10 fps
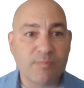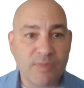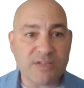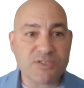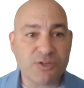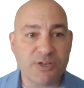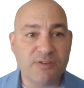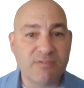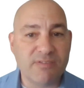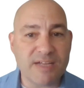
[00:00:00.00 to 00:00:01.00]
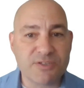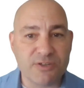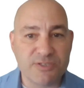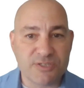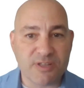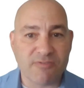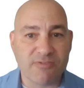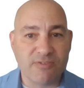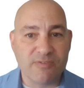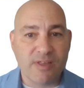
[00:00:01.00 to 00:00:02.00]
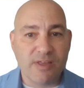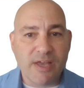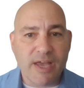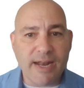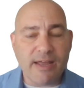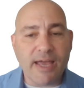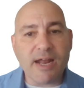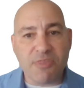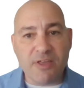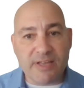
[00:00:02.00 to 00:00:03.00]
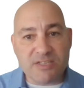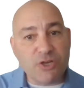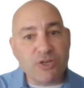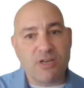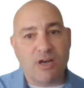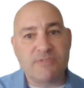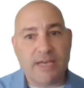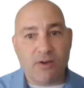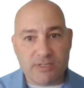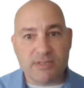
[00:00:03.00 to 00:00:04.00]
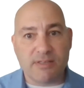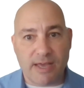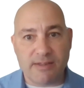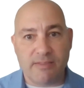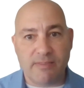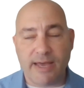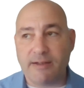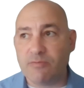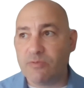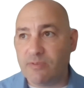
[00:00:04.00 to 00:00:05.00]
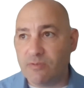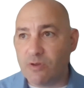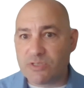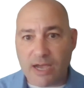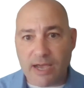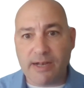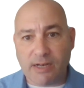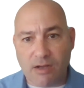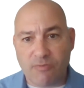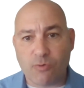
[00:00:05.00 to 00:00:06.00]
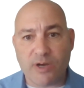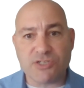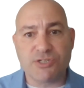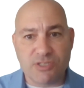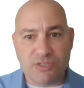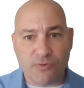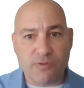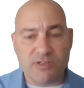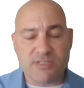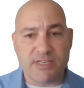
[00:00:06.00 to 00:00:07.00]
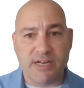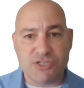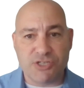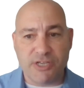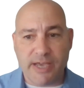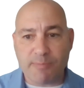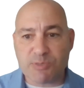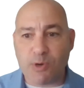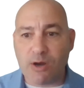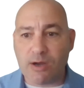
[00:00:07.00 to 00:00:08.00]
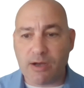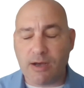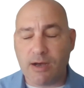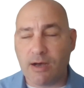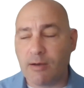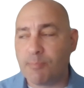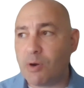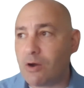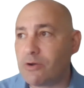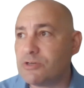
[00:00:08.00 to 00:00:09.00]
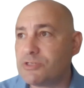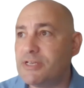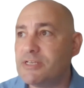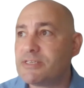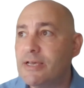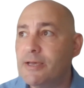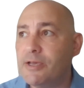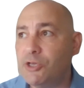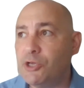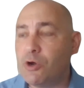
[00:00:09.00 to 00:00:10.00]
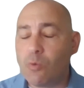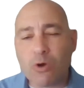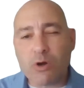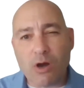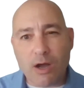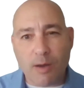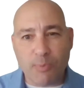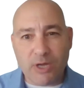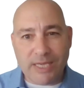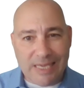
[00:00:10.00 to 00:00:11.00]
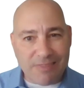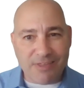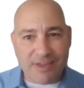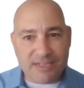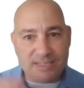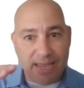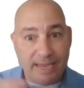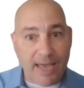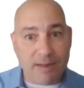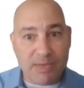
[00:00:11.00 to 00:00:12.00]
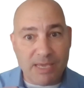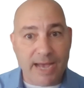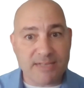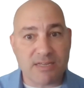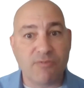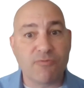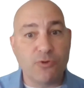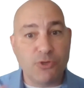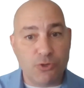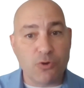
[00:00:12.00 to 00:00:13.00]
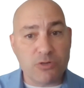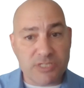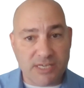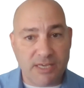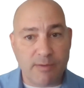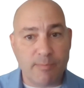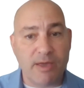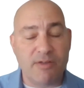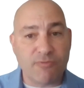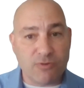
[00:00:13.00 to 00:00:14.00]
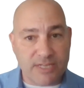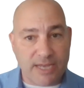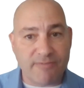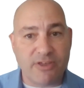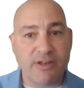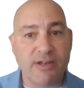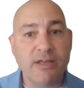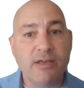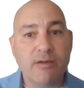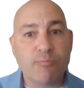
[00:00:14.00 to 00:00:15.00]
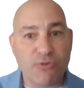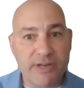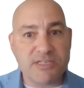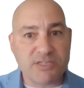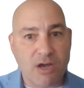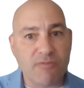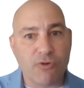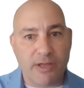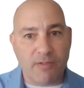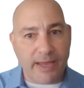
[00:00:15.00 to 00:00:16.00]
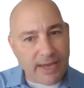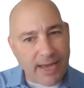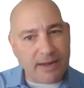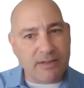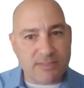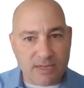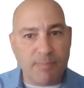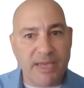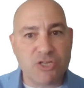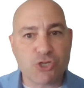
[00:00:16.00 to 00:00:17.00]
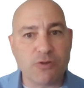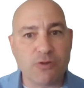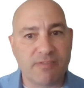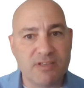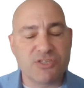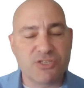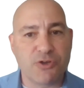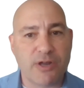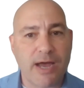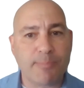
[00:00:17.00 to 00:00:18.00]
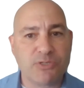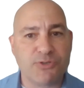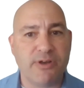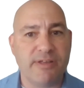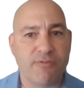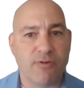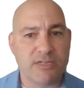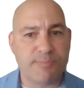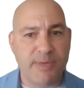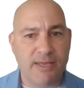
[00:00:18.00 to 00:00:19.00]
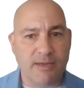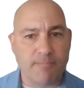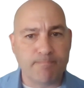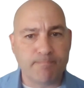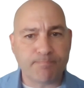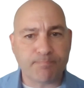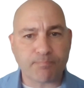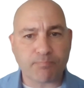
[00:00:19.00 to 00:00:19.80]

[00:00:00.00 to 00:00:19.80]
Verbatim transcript: That's good. Um, that's good stuff. And I, and I think that's a good dovetail into that that those kind of questions for the CNSG App Smart uh, partners is you know, what are a couple of key things they can be asking for your team and for Devin pre-discovery, like kind of to make sure that this is a good opportunity for Expedient? So